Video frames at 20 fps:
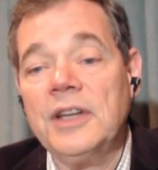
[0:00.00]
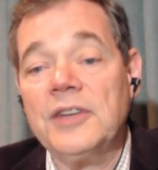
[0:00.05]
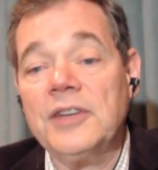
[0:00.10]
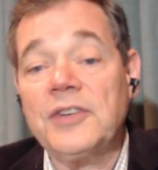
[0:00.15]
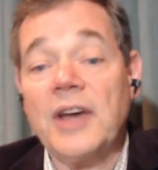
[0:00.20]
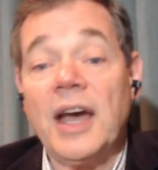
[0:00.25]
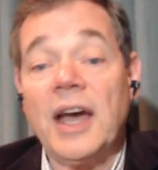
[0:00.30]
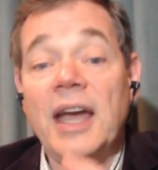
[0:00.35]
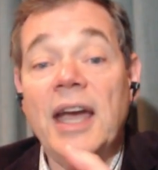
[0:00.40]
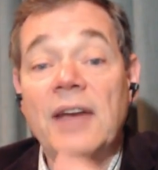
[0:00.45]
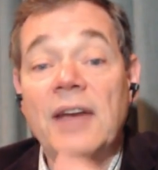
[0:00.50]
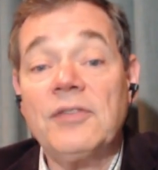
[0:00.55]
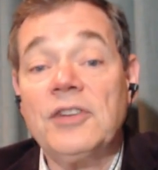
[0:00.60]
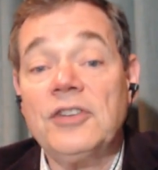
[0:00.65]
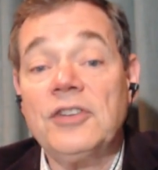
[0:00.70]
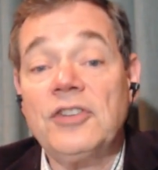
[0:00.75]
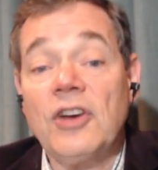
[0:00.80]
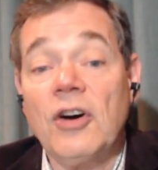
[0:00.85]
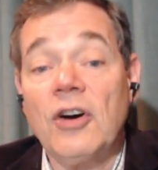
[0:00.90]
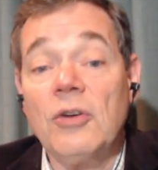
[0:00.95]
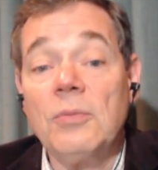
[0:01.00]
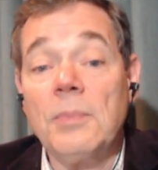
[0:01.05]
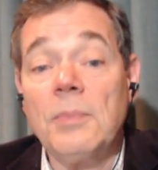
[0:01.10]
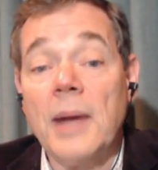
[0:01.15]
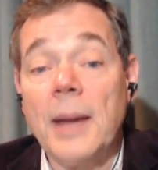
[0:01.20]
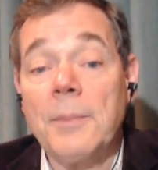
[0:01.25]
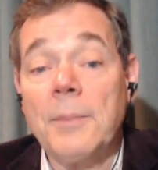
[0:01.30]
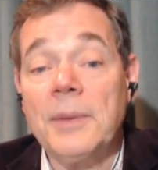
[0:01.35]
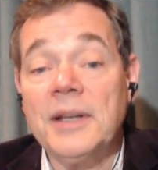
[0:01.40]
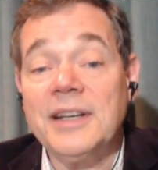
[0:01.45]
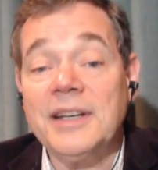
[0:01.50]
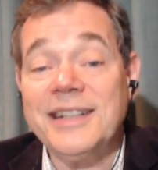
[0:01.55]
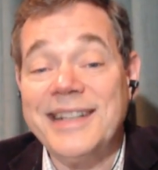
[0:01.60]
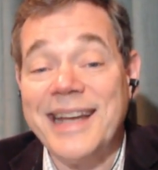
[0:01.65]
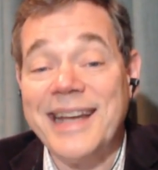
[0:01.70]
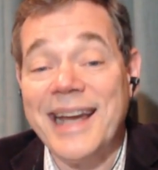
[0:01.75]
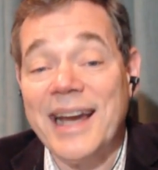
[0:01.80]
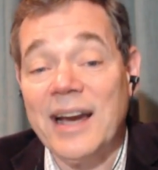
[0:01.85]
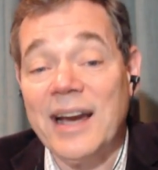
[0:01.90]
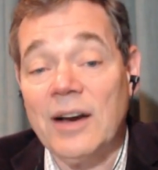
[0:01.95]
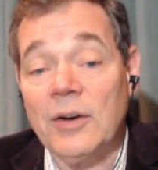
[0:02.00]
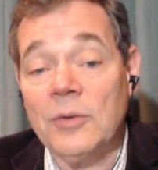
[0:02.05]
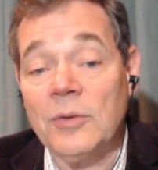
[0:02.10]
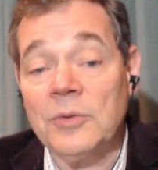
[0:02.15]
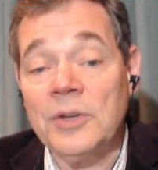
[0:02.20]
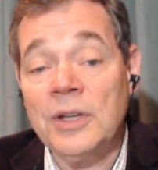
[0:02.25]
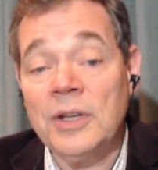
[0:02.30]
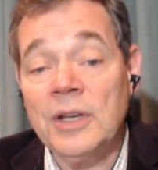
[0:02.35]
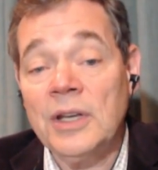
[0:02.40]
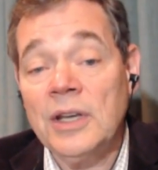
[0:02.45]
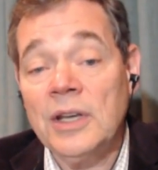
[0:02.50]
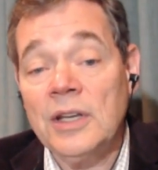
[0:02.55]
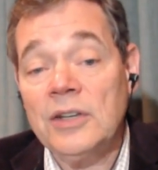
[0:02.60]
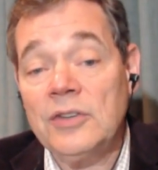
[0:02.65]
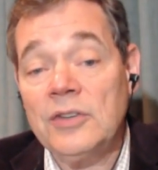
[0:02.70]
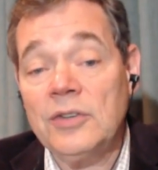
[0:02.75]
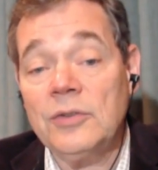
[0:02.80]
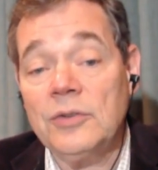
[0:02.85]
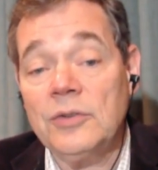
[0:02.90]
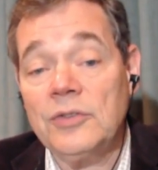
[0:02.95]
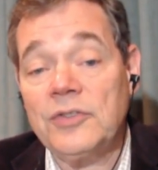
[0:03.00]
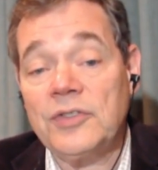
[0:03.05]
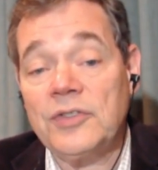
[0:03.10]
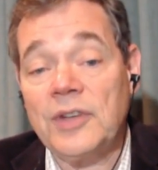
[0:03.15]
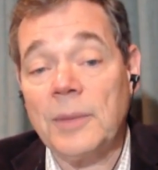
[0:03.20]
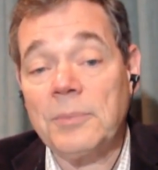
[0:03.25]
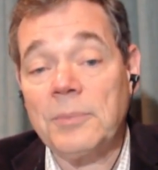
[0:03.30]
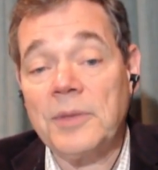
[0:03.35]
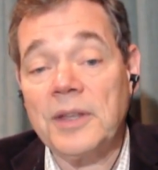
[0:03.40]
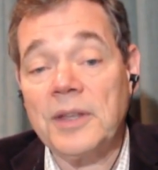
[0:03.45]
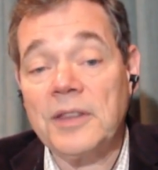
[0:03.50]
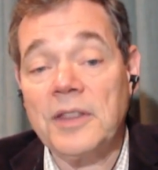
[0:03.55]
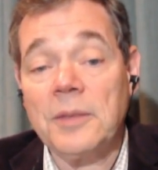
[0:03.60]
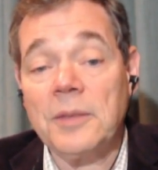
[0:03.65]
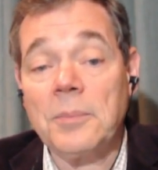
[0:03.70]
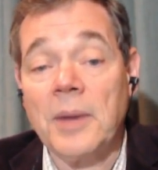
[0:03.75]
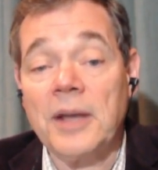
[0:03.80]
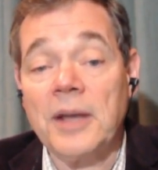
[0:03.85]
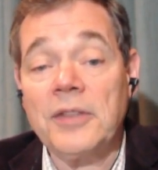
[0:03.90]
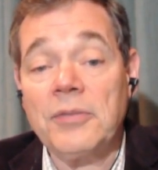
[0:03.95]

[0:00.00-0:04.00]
nits. I have to tone map it down to something that my